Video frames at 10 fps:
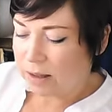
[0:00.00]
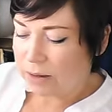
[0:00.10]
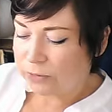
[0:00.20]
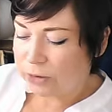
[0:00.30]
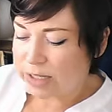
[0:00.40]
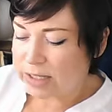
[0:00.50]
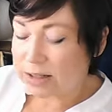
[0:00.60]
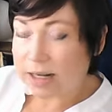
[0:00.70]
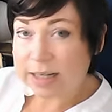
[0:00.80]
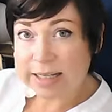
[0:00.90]
For these
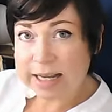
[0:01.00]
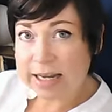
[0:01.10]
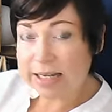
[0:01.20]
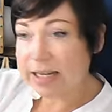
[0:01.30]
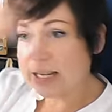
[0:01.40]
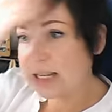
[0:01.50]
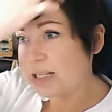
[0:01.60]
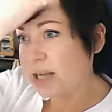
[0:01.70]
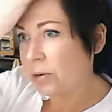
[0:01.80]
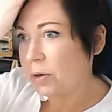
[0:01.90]
last 10
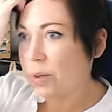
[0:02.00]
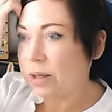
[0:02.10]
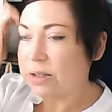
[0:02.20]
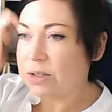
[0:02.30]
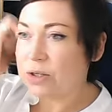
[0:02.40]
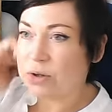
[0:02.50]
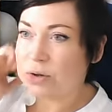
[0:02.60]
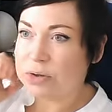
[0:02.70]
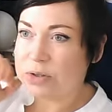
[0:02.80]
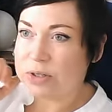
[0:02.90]
days, I would quite like to
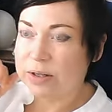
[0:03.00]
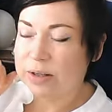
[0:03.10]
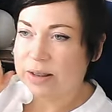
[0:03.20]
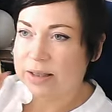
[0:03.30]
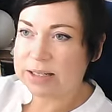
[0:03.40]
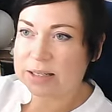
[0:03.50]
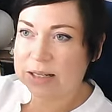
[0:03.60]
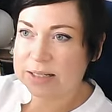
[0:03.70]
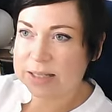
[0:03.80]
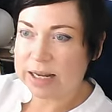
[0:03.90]
use these
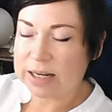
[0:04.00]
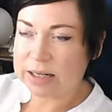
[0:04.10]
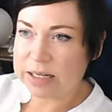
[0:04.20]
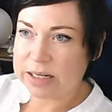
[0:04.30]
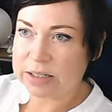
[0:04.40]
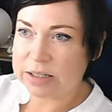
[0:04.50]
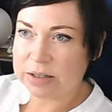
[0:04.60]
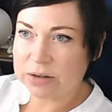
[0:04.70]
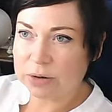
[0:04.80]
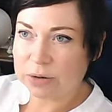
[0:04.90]
last 10
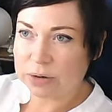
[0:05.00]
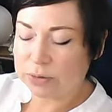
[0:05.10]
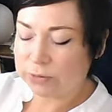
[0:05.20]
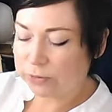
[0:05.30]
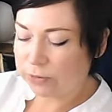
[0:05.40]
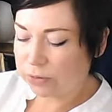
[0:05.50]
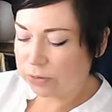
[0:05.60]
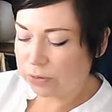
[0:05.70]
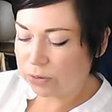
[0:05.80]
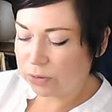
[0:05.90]
days of
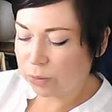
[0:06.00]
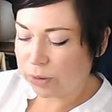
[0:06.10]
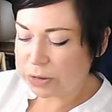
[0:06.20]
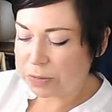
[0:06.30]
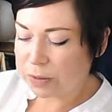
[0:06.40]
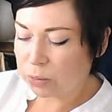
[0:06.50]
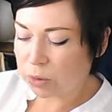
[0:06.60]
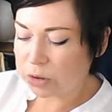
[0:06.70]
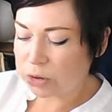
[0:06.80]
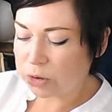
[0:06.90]
Wellspring
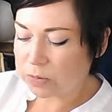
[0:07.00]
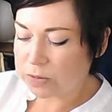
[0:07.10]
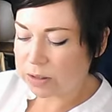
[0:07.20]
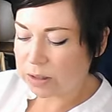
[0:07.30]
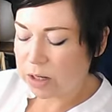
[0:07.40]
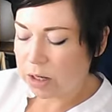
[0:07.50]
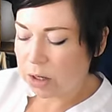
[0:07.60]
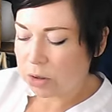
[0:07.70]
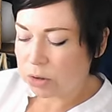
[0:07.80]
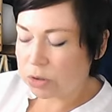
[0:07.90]
workshops
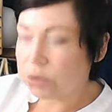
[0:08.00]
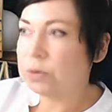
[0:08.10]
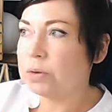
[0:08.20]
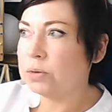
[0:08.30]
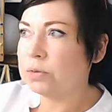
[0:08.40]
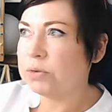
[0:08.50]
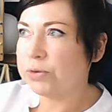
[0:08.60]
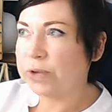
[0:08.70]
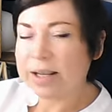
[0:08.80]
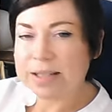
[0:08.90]
to
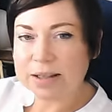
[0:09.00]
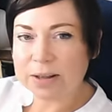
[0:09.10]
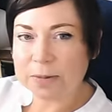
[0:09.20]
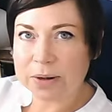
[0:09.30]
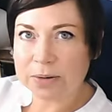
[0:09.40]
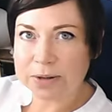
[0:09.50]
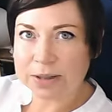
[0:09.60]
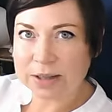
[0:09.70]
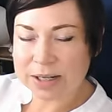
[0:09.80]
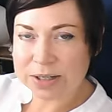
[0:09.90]
reflect a little bit on
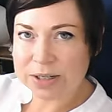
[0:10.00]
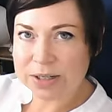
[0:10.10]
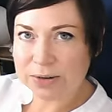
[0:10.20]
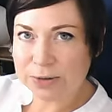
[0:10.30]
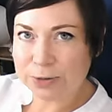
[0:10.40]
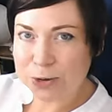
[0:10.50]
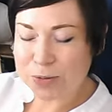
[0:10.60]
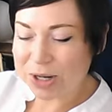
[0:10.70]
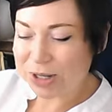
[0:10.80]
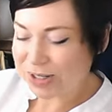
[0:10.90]
the last few
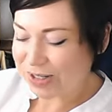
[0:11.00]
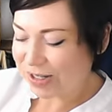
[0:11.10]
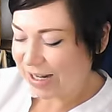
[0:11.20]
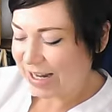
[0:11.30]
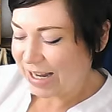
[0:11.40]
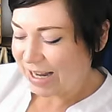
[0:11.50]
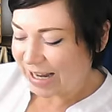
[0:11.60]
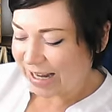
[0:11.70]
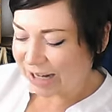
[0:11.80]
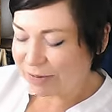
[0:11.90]
months.
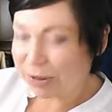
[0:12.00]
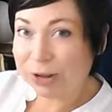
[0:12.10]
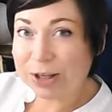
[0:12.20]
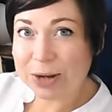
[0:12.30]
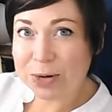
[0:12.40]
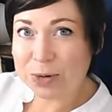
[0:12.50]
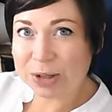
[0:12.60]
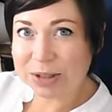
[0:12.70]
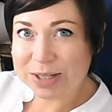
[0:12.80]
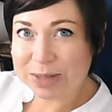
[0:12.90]
I've been looking
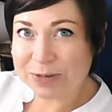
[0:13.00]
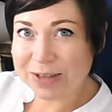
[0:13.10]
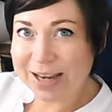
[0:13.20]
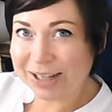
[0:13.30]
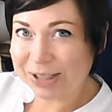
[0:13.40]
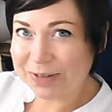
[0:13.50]
over some of the early